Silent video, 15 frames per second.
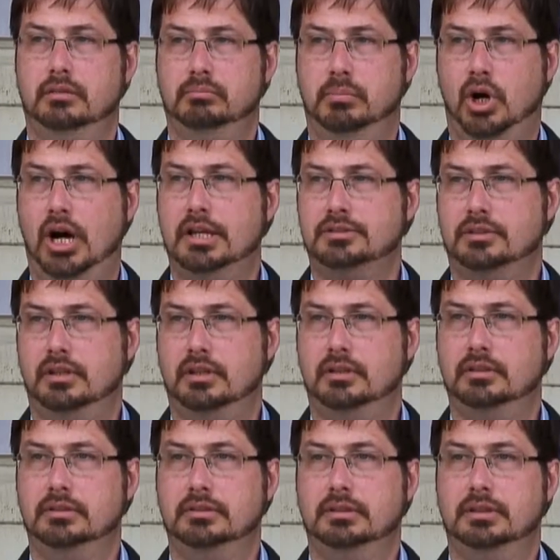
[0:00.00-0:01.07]

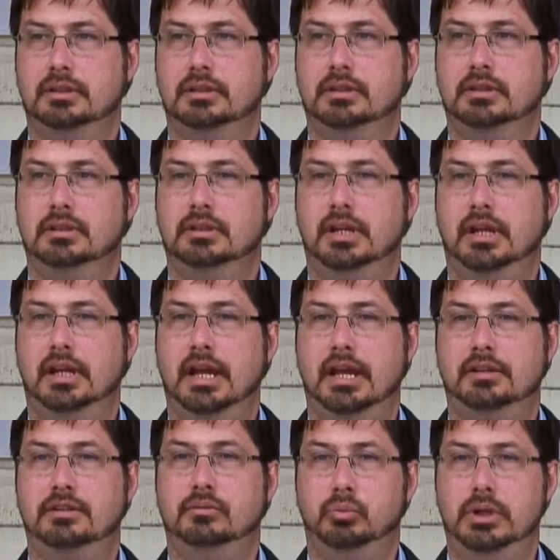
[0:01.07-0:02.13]
Boston, and
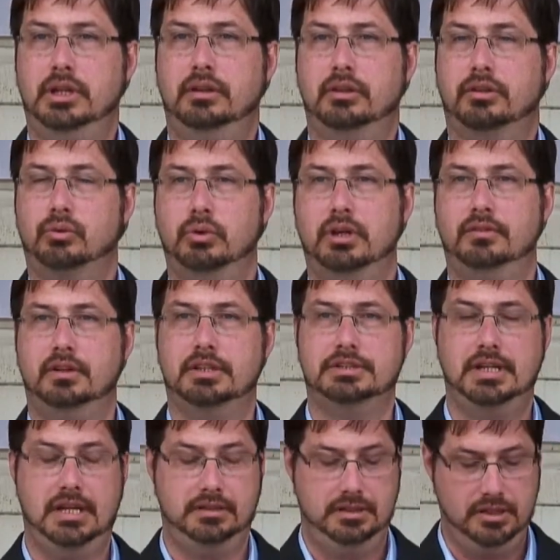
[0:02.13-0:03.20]
the 3 of us
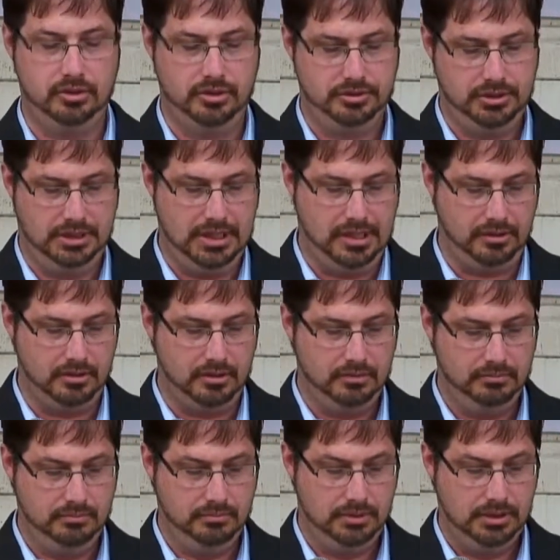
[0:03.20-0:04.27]
had dinner together,
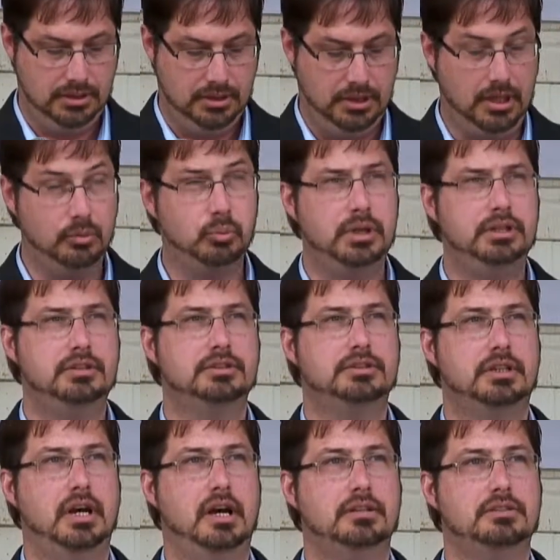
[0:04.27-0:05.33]
and we
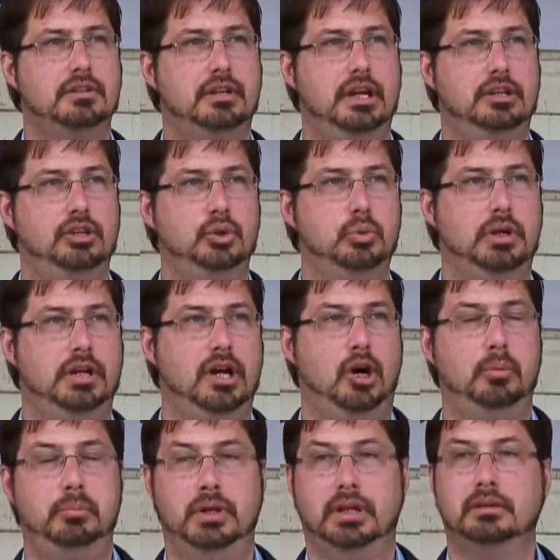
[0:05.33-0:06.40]
discussed that you would
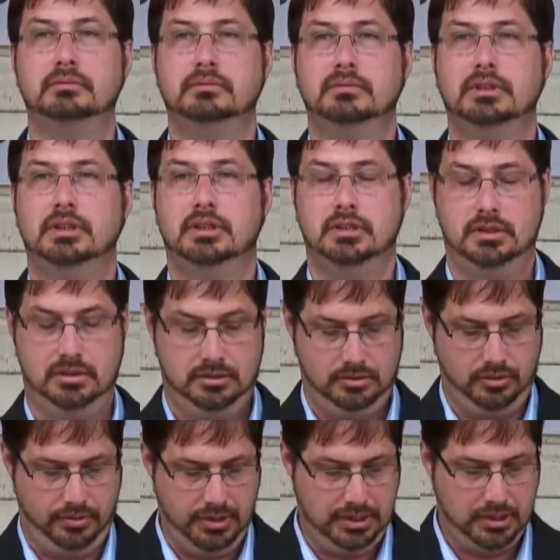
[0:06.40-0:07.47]
help me.
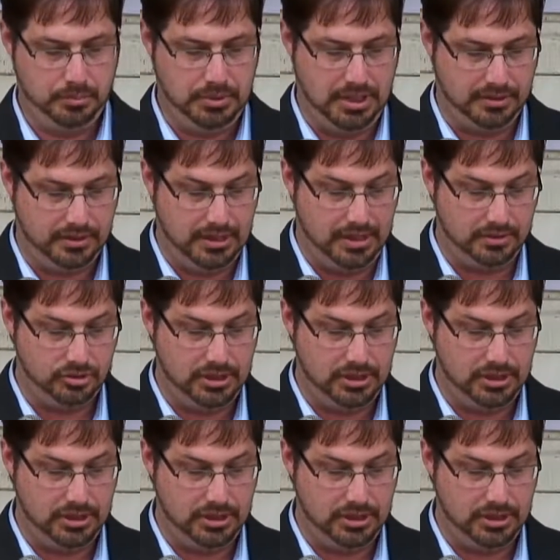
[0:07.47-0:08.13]
So think about that.